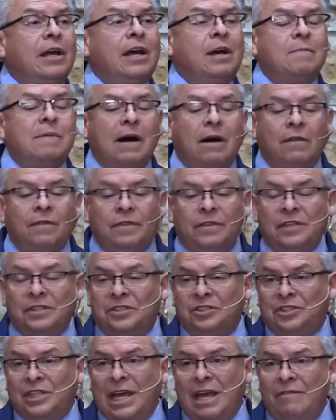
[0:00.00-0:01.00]
about the
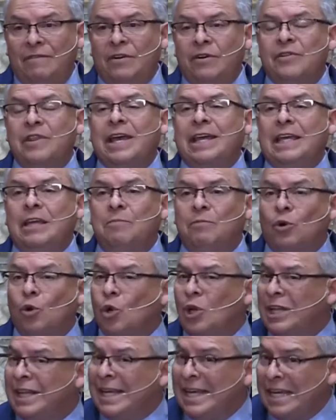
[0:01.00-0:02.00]
Savior that he
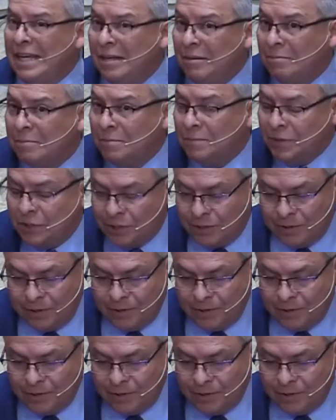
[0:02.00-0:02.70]
proclaimed